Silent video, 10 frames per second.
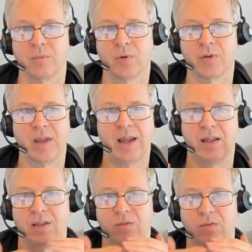but then
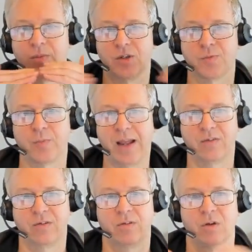it will be spread
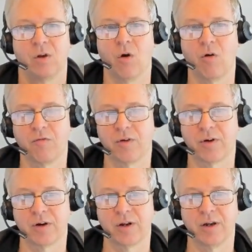
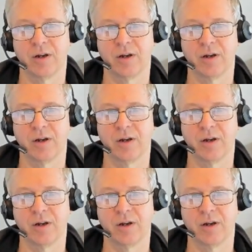over